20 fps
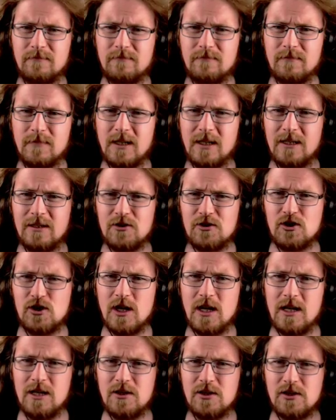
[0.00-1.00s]
it just
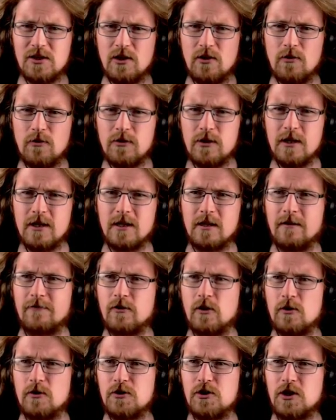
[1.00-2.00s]
changes the whole thing. Of
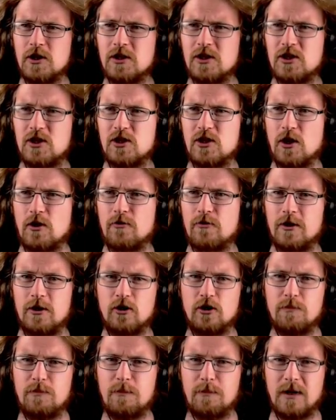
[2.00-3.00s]
course, you can stir it
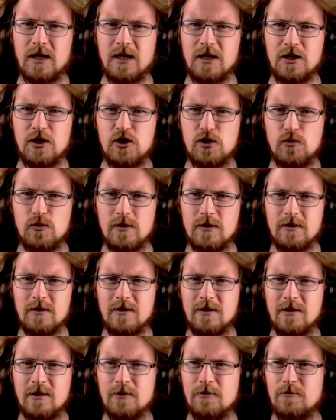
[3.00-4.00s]
up by shooting it,
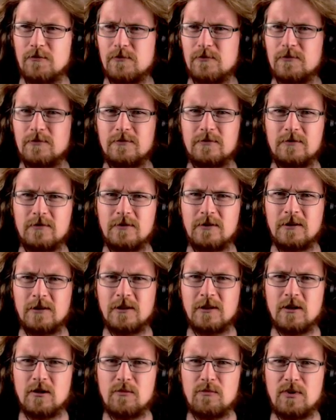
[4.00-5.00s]
you know.
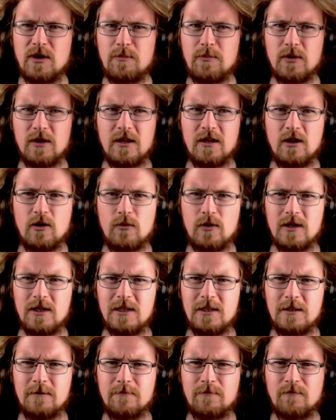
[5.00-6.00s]
Popping it
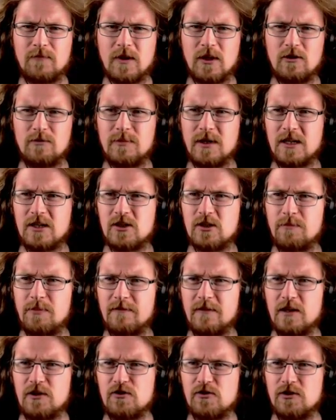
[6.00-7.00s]
away. It'll mix up
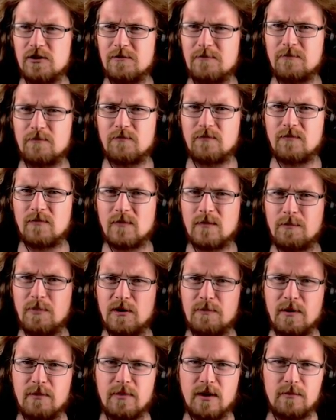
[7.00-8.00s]
eventually.
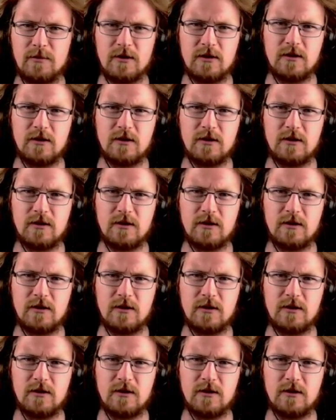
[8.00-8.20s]
Pop a bomb in